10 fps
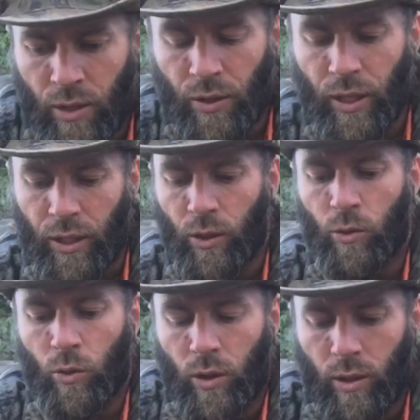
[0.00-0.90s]
They
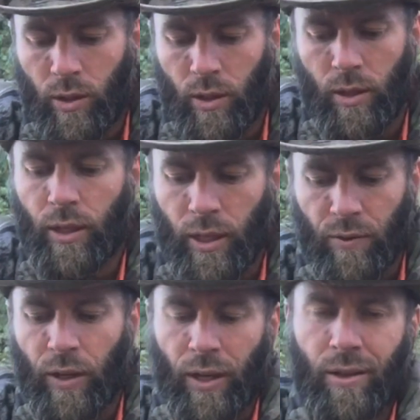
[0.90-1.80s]
don't have
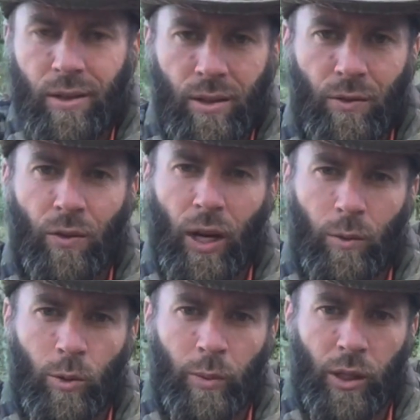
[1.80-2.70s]
that
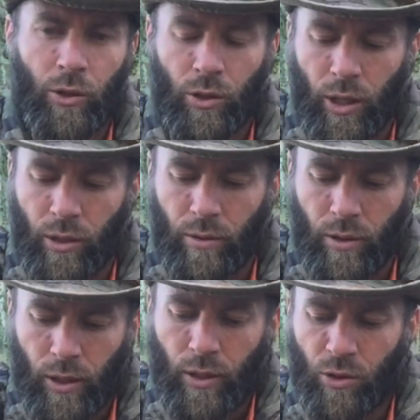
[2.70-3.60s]
Vibram
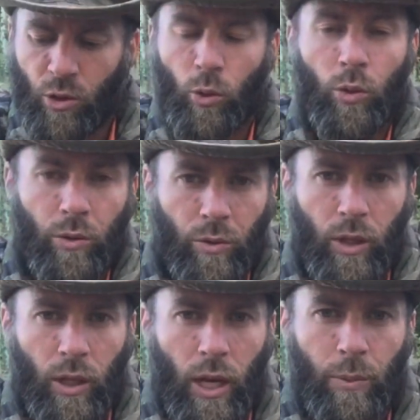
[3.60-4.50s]
sole
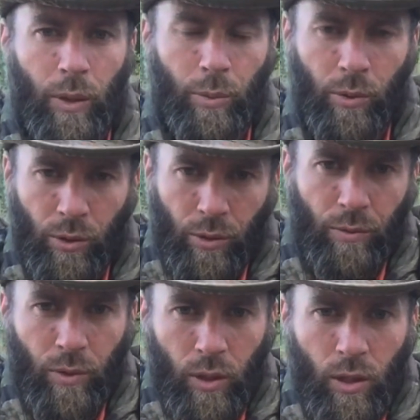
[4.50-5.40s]
that a lot of people are
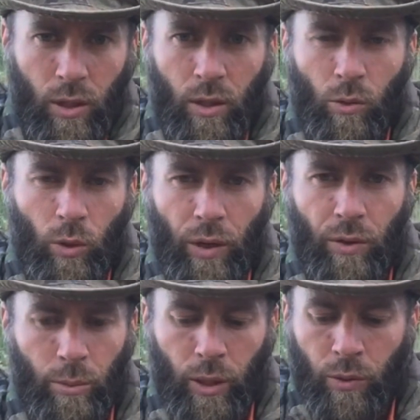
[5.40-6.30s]

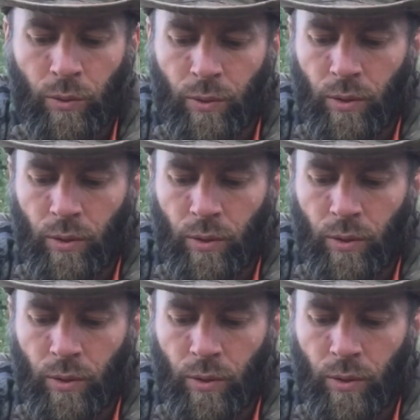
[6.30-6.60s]
raving about.